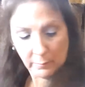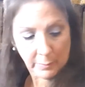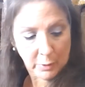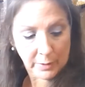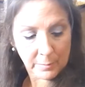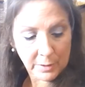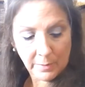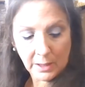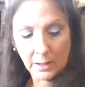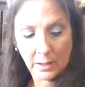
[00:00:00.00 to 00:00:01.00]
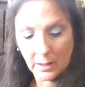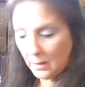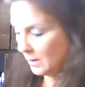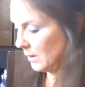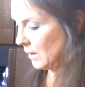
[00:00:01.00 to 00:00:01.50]
We want them to be
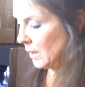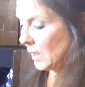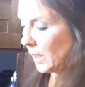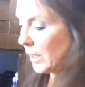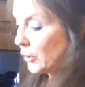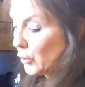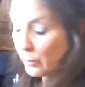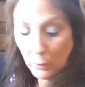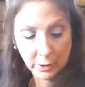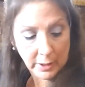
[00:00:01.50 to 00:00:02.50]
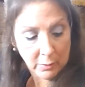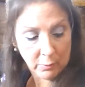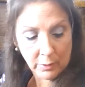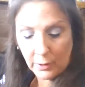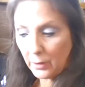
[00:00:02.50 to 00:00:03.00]
in good working
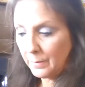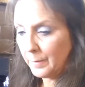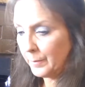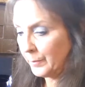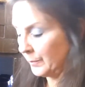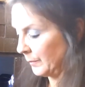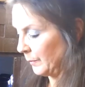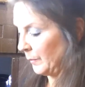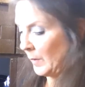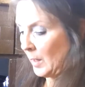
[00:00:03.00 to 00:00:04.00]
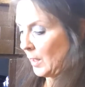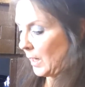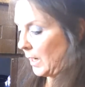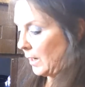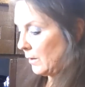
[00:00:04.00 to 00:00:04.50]
order.
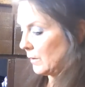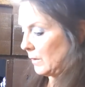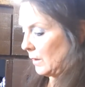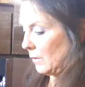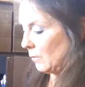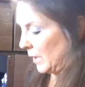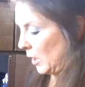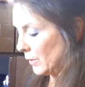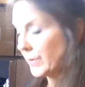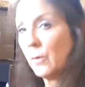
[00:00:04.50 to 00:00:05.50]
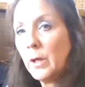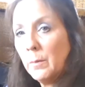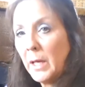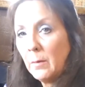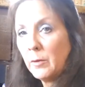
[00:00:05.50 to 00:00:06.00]
And we also
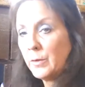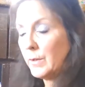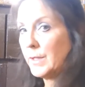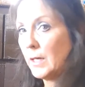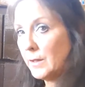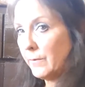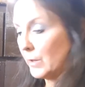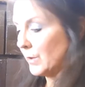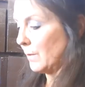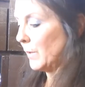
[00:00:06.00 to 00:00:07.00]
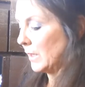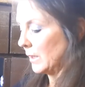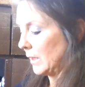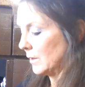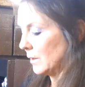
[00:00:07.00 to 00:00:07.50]
want to be able to assess if there's something
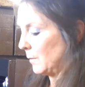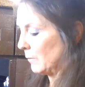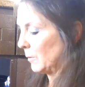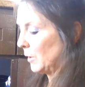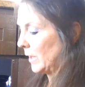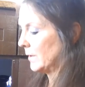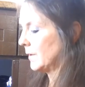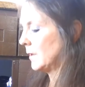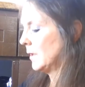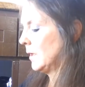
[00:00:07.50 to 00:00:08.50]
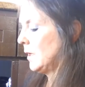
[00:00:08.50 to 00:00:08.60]
that needs to be replaced.